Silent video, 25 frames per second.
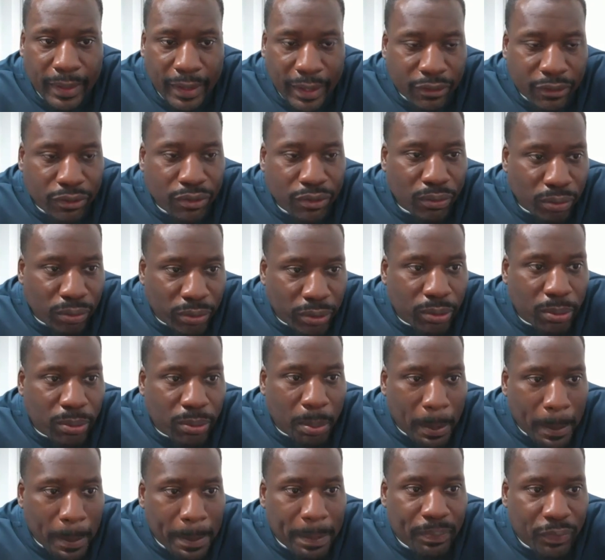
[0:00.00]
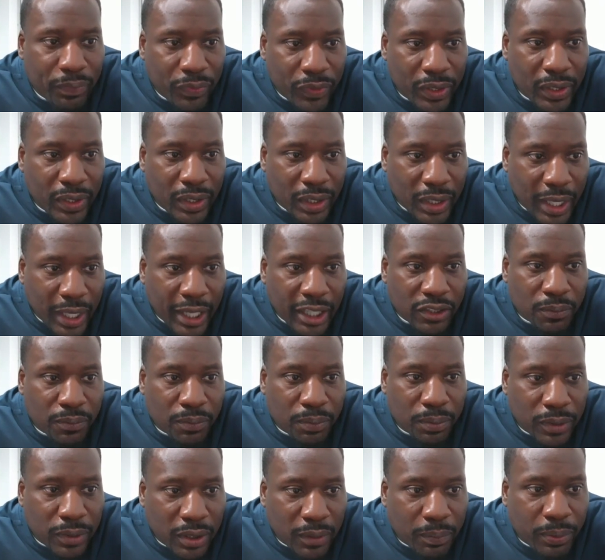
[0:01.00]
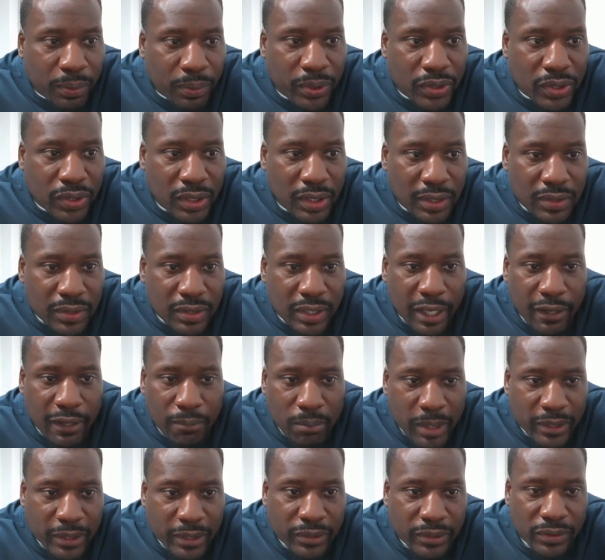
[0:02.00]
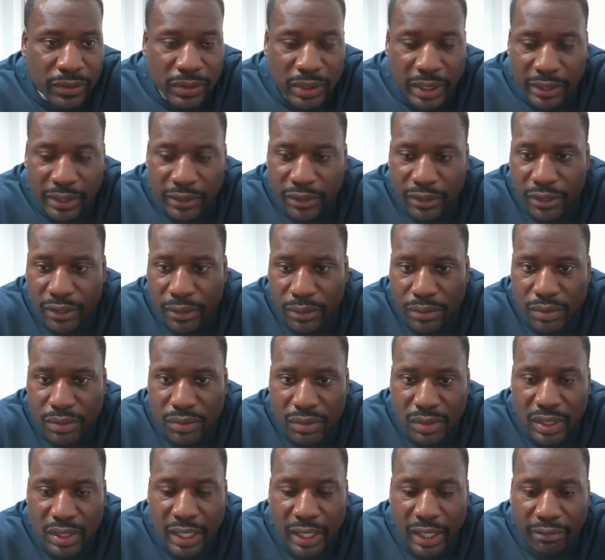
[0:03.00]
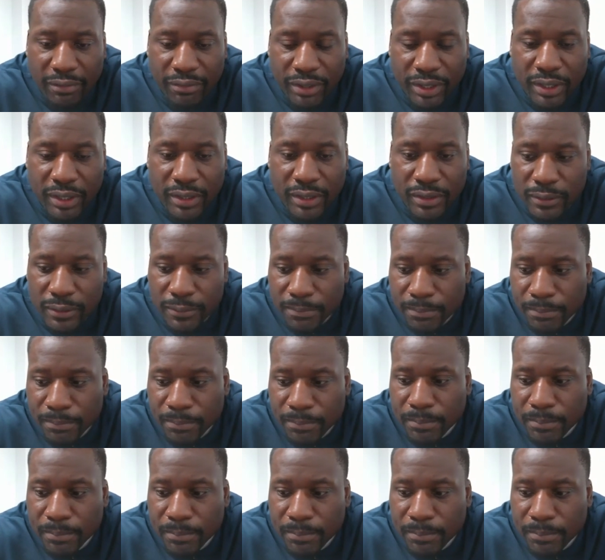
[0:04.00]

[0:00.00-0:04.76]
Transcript: in your room, and the guys are preaching the same message that the coaching staff is.